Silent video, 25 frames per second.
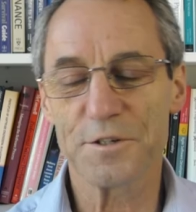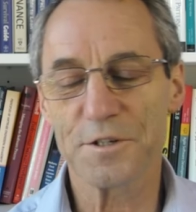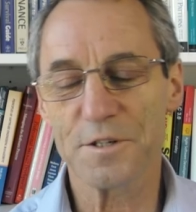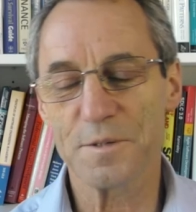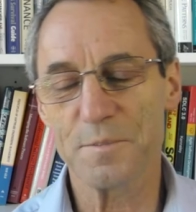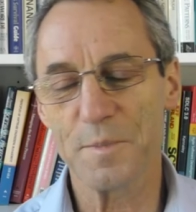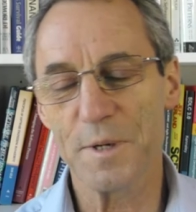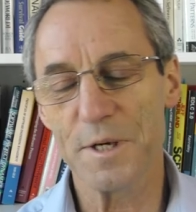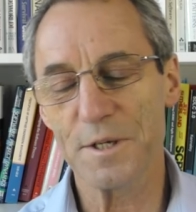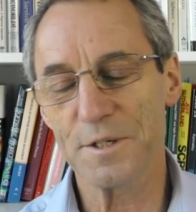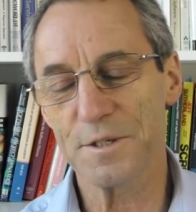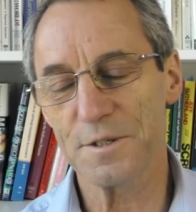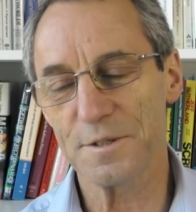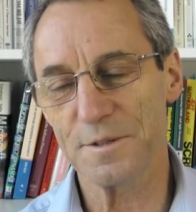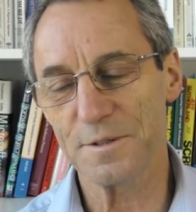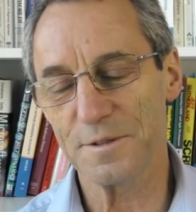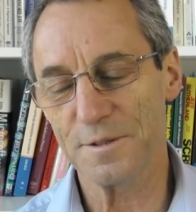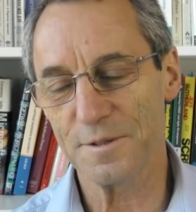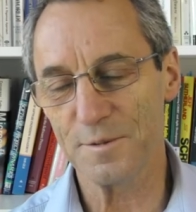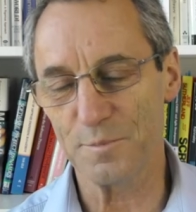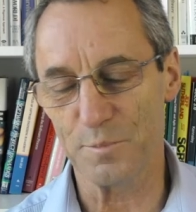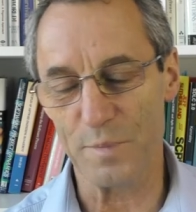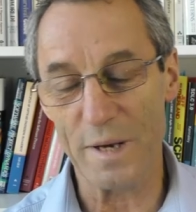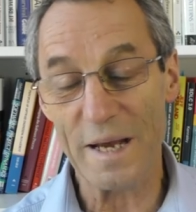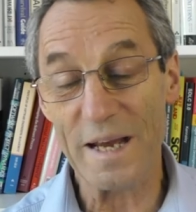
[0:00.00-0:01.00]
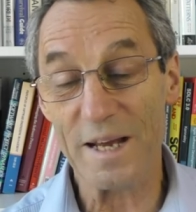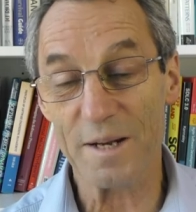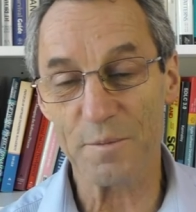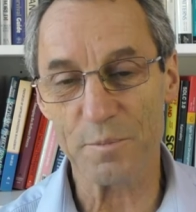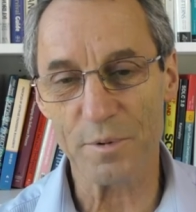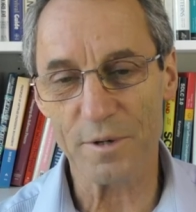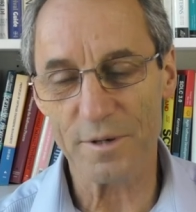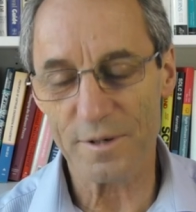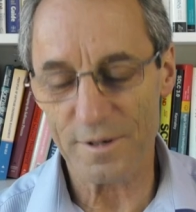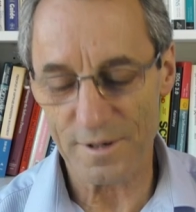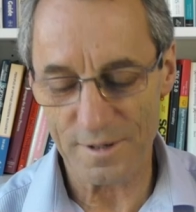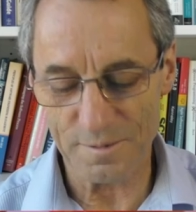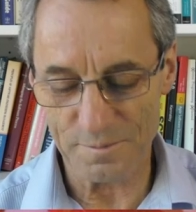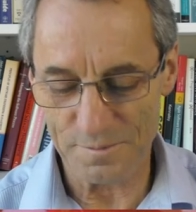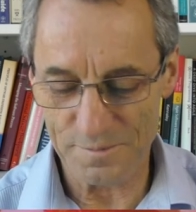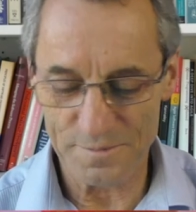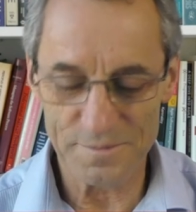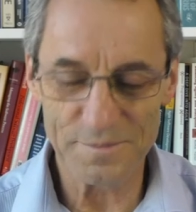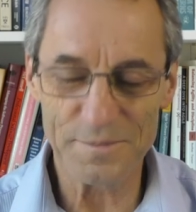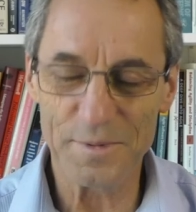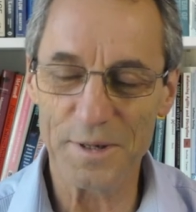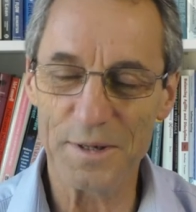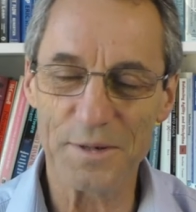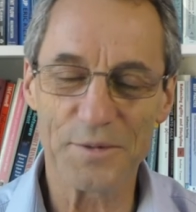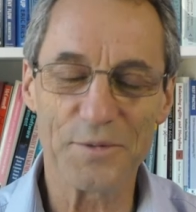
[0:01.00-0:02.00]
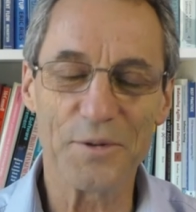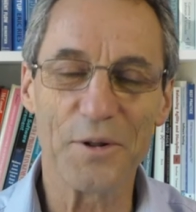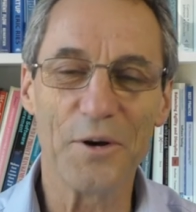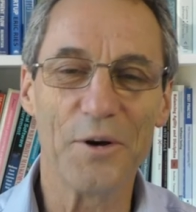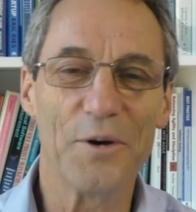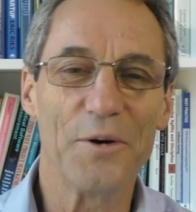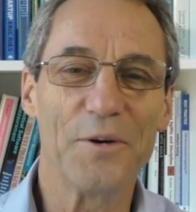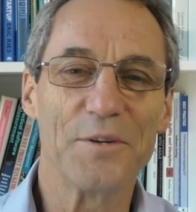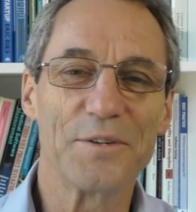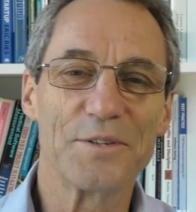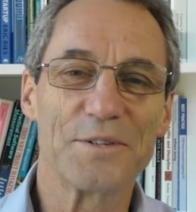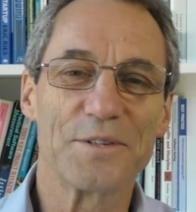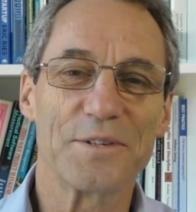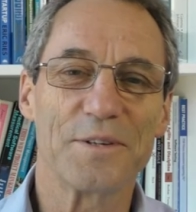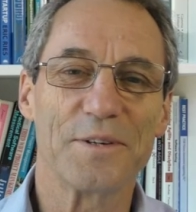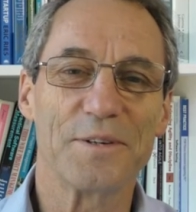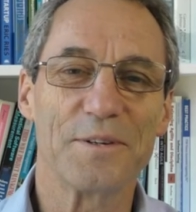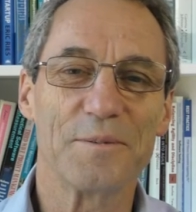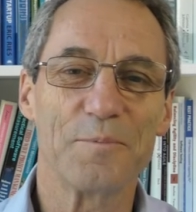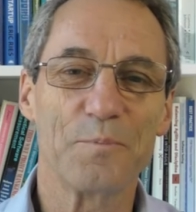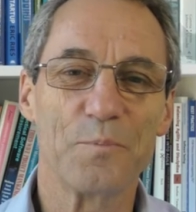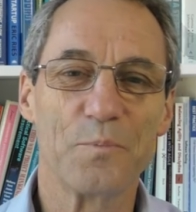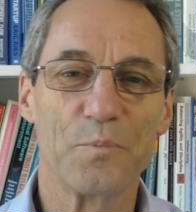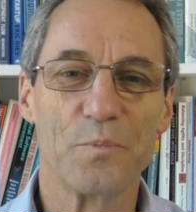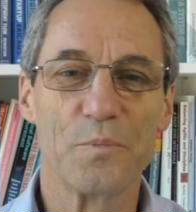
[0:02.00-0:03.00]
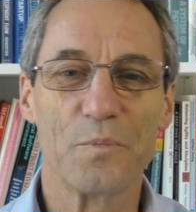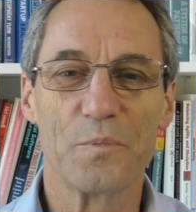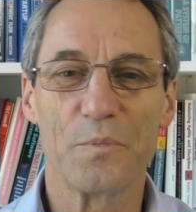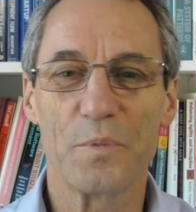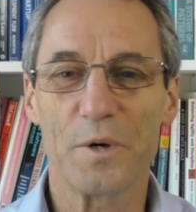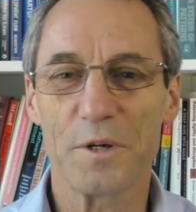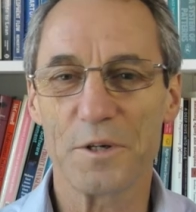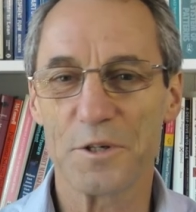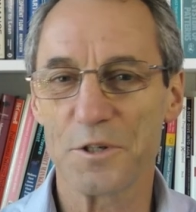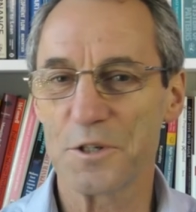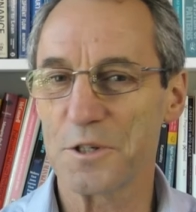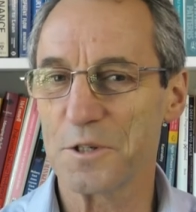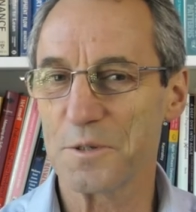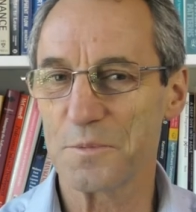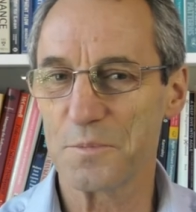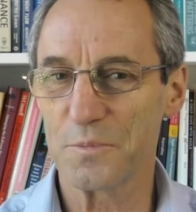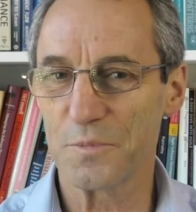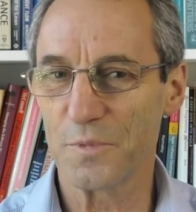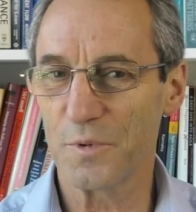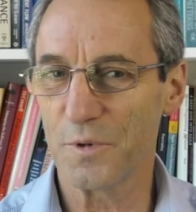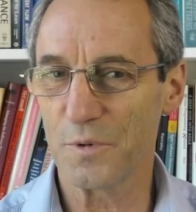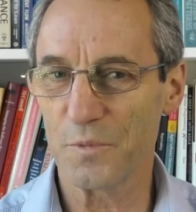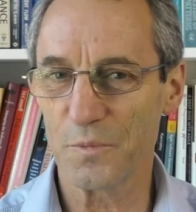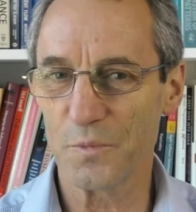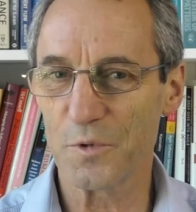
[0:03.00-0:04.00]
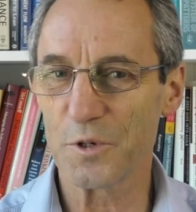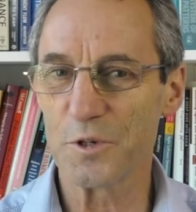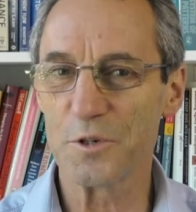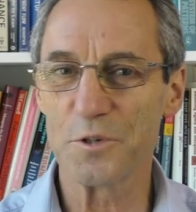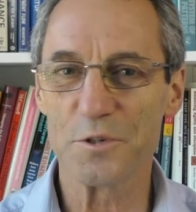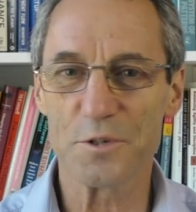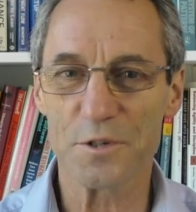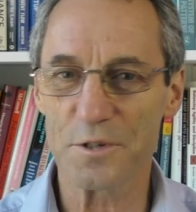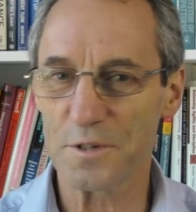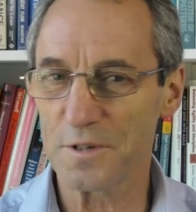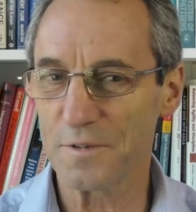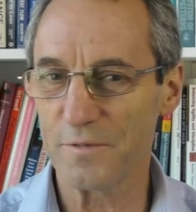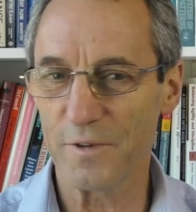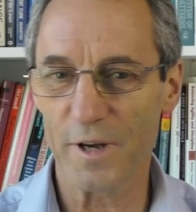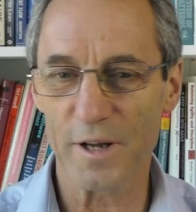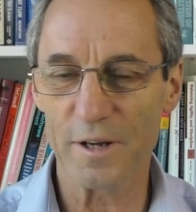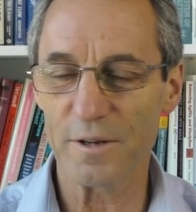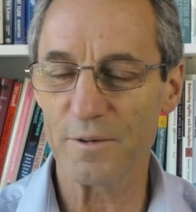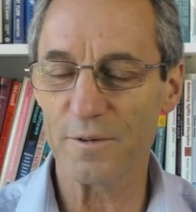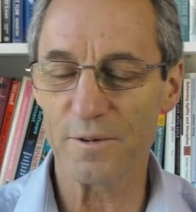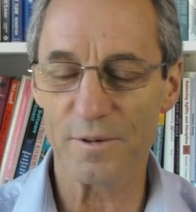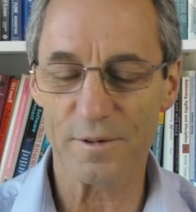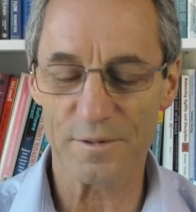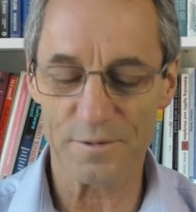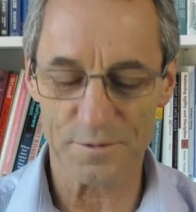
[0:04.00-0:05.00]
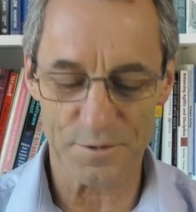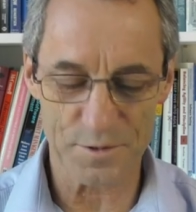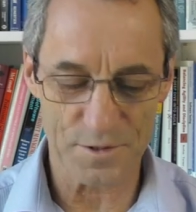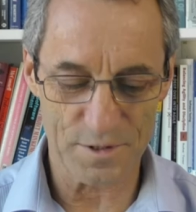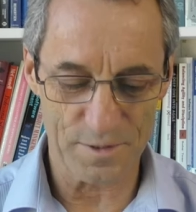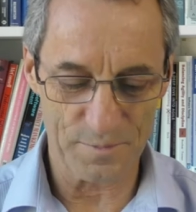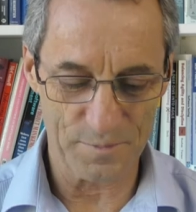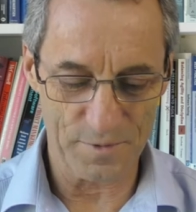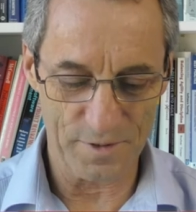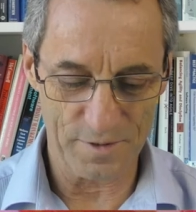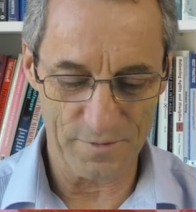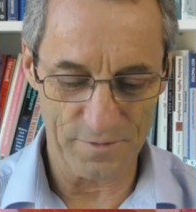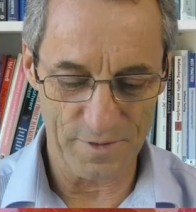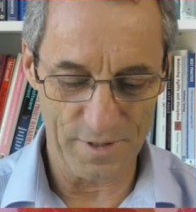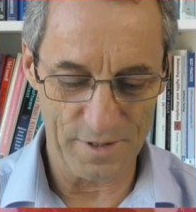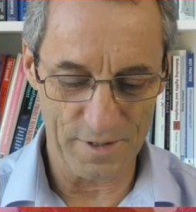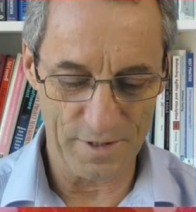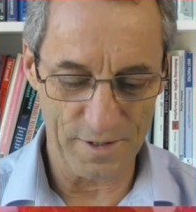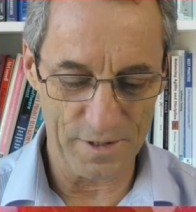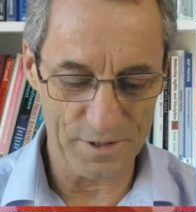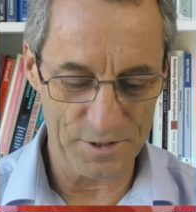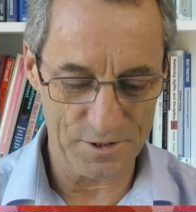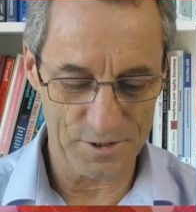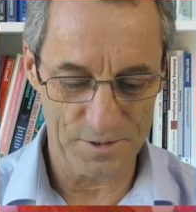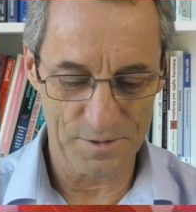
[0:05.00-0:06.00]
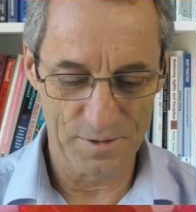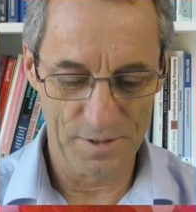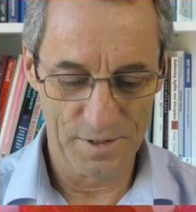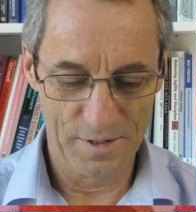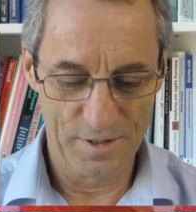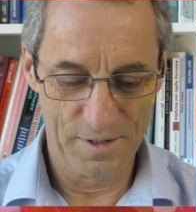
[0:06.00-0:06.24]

just imagine, you know, bad program. But no, it's punishes or reduces the value of, or something of that nature.